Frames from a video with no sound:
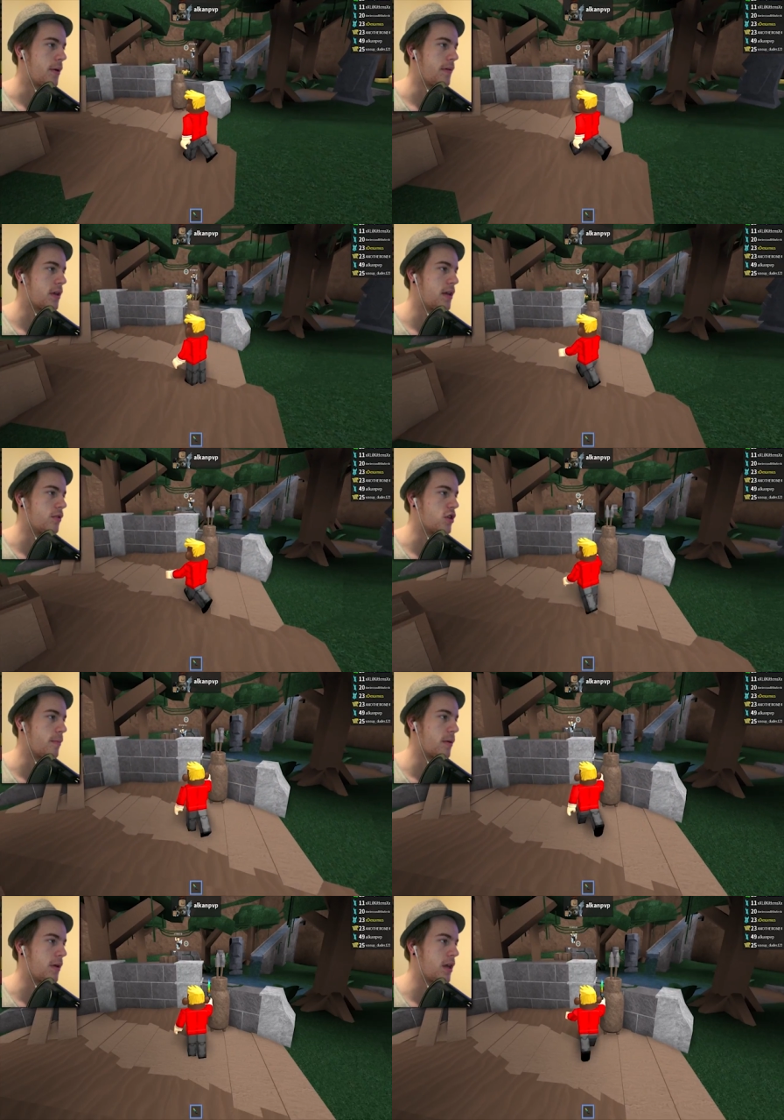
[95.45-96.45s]
we have to kill
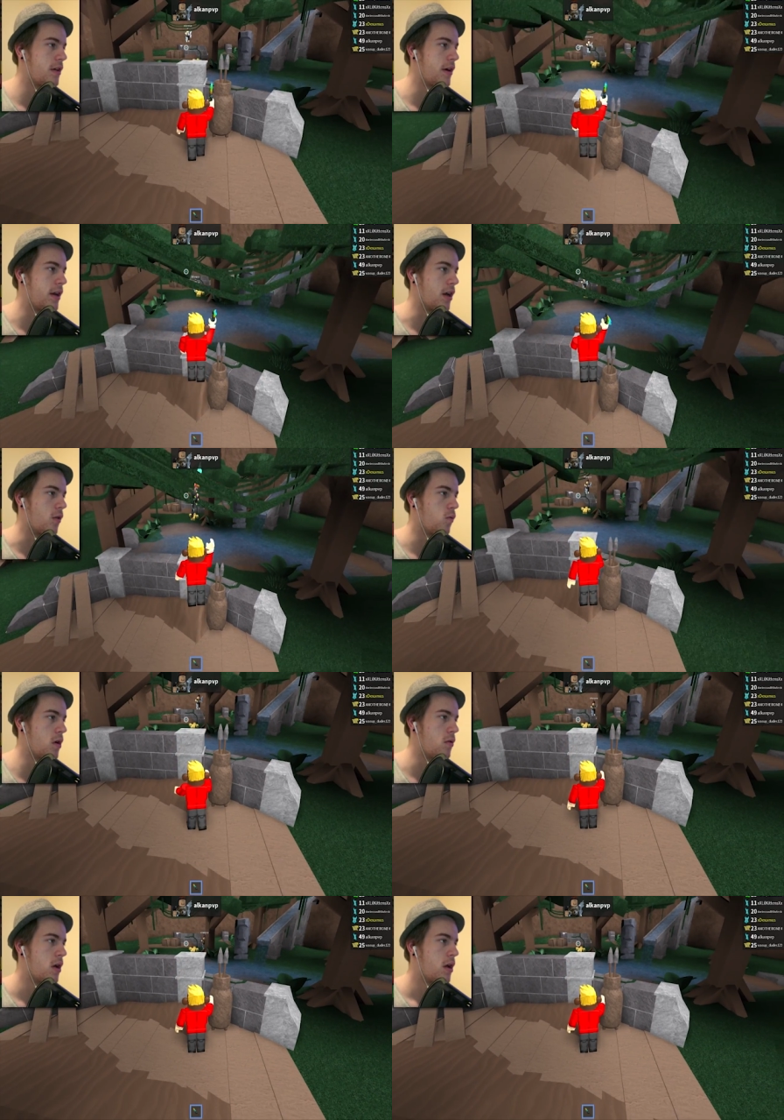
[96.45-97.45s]
Jumping McGee right here.
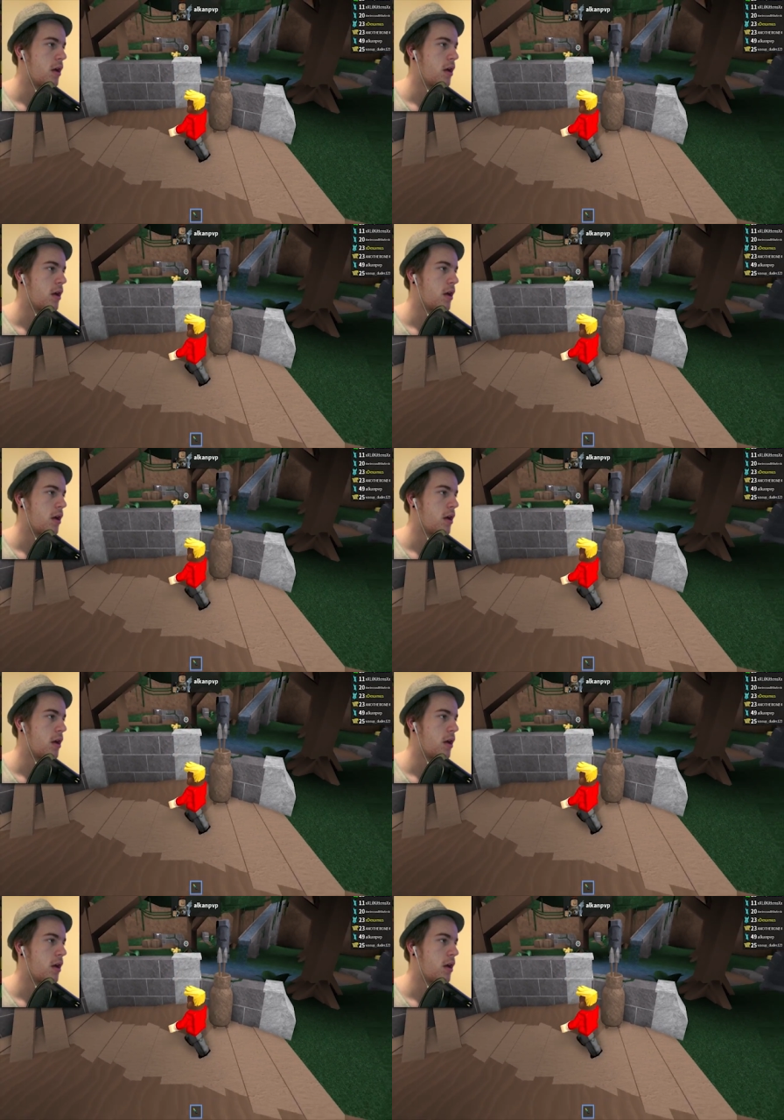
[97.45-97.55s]
Woo!